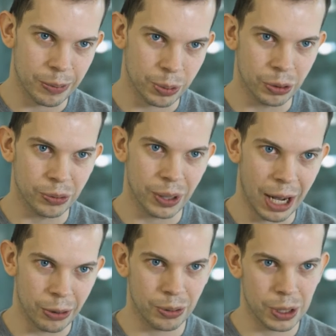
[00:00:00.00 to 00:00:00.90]
a proof
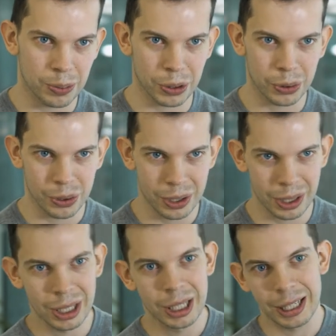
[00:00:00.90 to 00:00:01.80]
how it was produced.
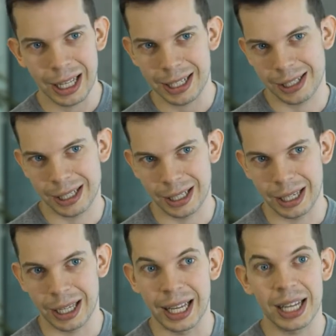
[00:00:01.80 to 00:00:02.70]
That's a,
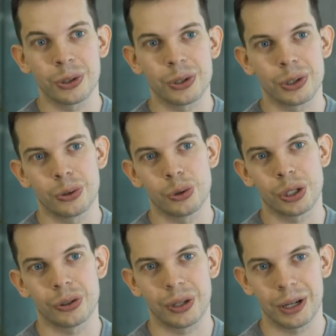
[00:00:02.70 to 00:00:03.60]
an add-on
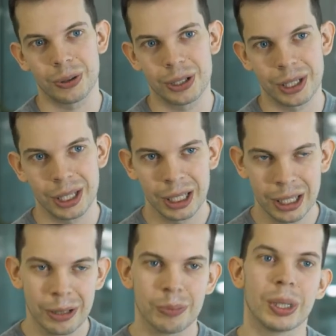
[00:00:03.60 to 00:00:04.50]
solution to ours.
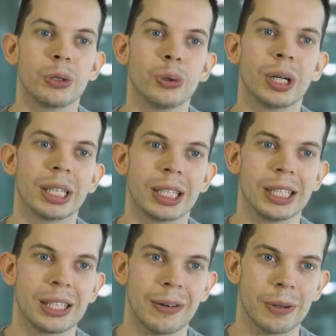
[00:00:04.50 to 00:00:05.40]
But you at
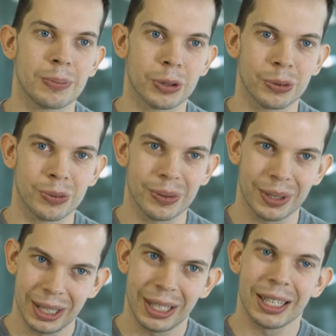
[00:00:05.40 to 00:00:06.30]
least have a proof
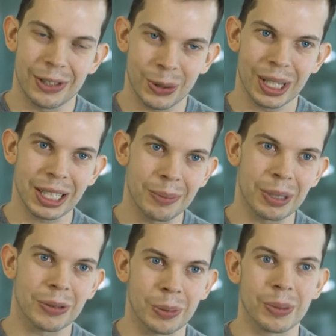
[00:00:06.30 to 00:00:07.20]
it's really
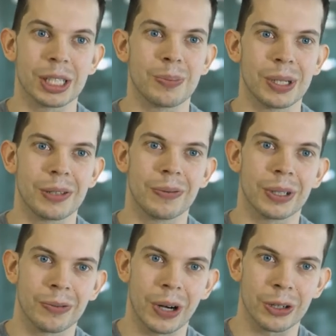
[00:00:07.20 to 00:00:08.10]
coming from this
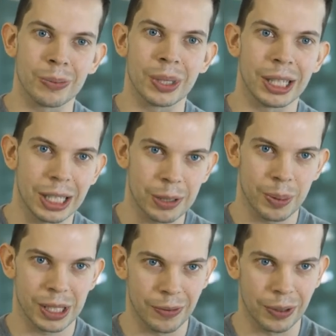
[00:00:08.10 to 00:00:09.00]
specific farm in this
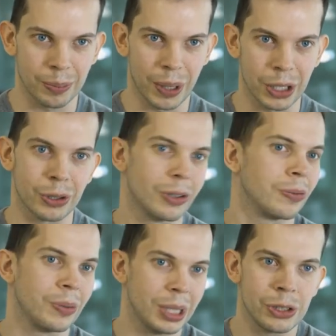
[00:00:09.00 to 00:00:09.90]
specific part
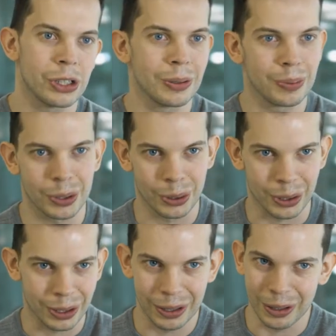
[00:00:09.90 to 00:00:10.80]
of Egypt or